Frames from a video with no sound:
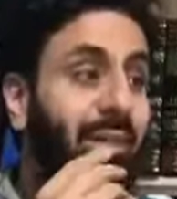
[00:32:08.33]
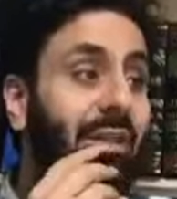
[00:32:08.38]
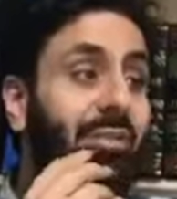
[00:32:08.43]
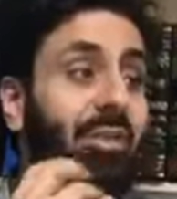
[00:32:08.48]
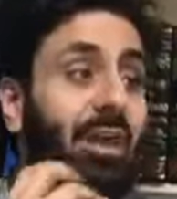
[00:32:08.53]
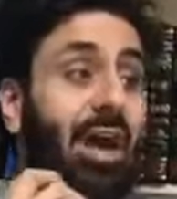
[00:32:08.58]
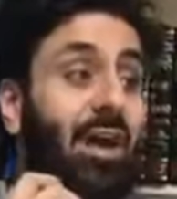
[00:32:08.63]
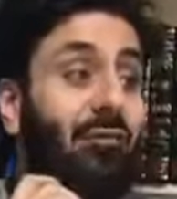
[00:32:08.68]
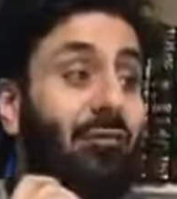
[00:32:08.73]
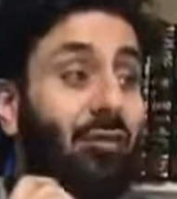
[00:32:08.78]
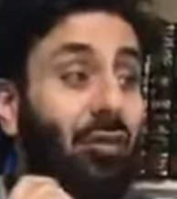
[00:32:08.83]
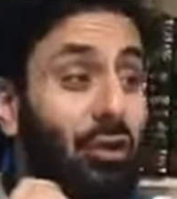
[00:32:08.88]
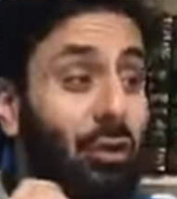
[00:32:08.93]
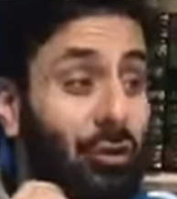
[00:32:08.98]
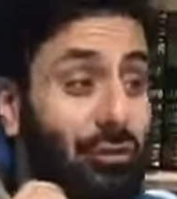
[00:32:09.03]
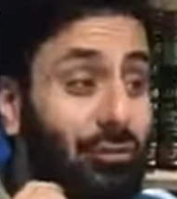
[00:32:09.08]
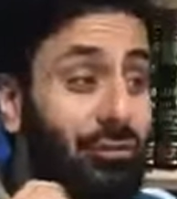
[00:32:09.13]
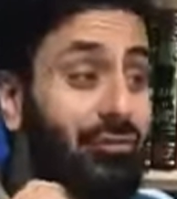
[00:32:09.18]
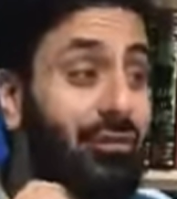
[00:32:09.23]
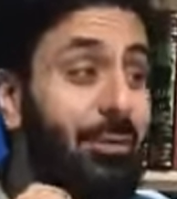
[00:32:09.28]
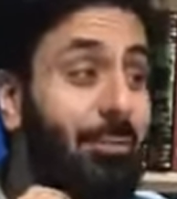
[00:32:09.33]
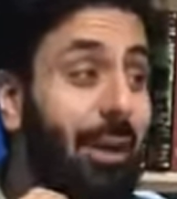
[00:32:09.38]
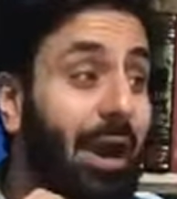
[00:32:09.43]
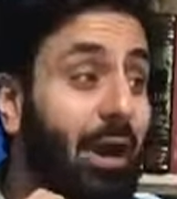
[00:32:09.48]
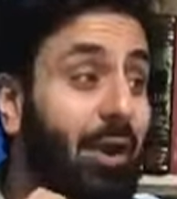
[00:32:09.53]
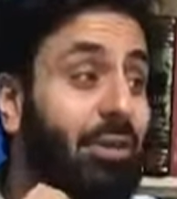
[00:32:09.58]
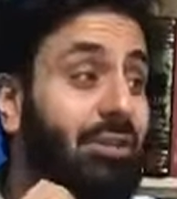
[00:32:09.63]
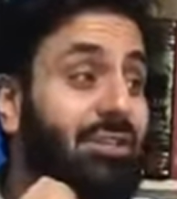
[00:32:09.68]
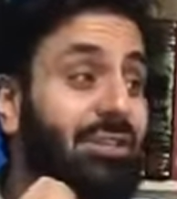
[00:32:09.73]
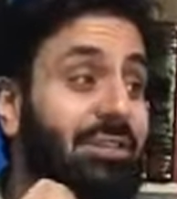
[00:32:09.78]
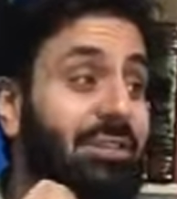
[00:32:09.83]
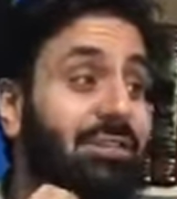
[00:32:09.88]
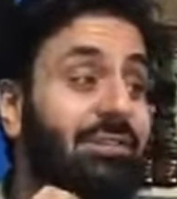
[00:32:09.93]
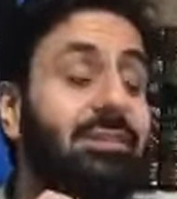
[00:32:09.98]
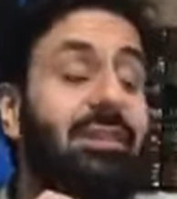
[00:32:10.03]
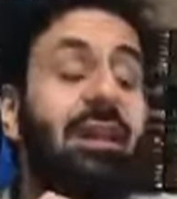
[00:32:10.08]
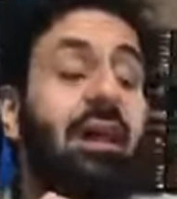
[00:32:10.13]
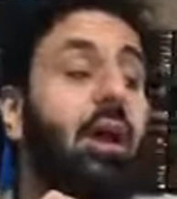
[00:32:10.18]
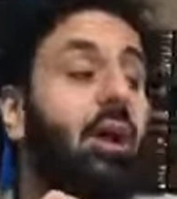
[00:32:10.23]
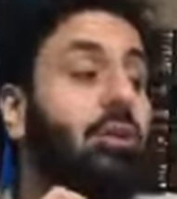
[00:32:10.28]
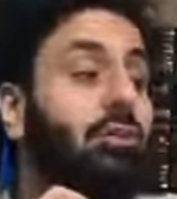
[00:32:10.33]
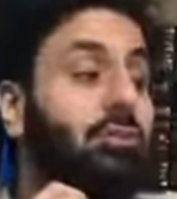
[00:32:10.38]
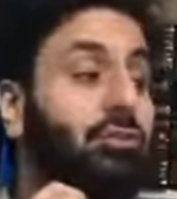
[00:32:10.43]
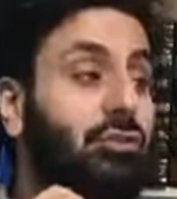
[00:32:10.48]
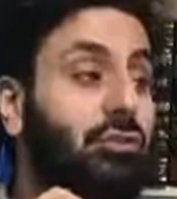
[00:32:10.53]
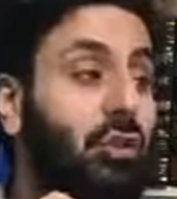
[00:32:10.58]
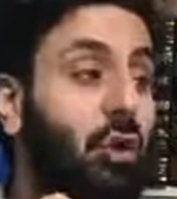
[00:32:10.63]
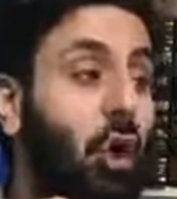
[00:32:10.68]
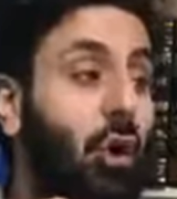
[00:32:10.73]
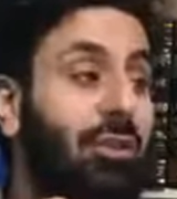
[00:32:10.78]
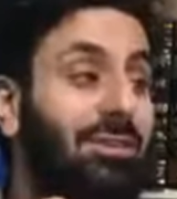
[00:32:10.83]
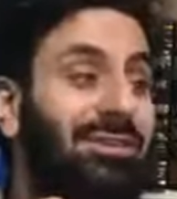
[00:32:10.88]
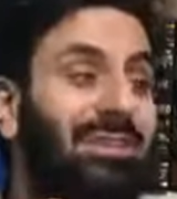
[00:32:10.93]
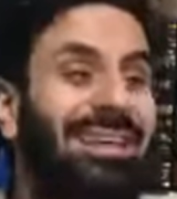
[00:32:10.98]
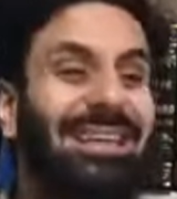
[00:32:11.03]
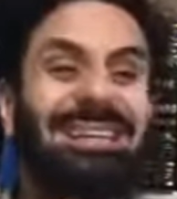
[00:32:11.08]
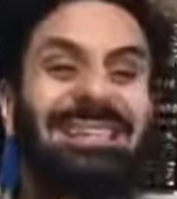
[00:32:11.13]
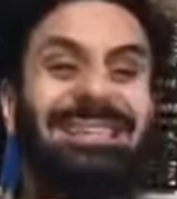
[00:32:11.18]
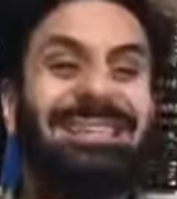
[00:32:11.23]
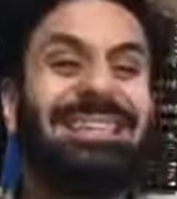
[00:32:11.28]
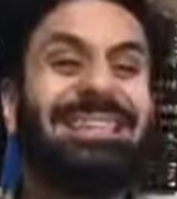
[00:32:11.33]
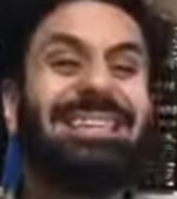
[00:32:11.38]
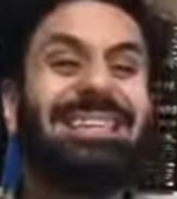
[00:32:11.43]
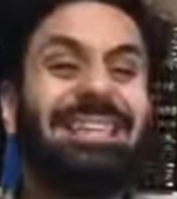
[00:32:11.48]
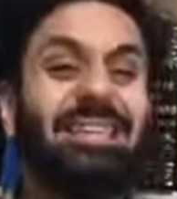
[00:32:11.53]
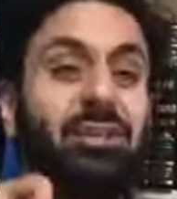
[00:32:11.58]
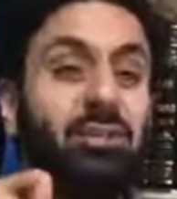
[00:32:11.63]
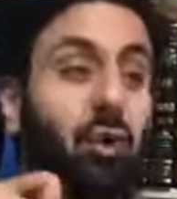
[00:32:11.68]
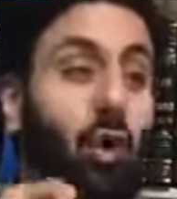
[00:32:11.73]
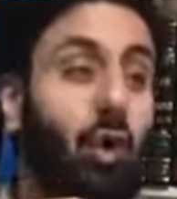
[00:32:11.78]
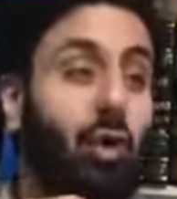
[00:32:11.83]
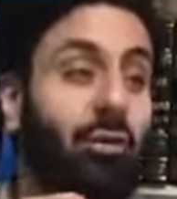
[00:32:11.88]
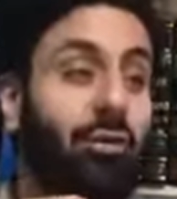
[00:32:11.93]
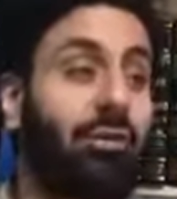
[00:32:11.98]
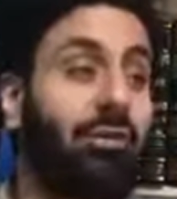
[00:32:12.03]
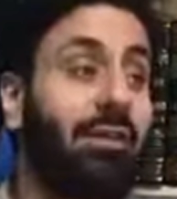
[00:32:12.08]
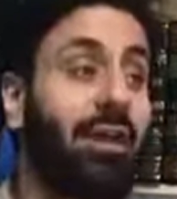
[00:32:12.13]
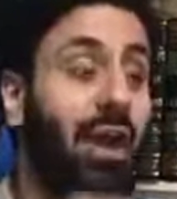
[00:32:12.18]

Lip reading: the evolutionary biologist Scott C. Todd,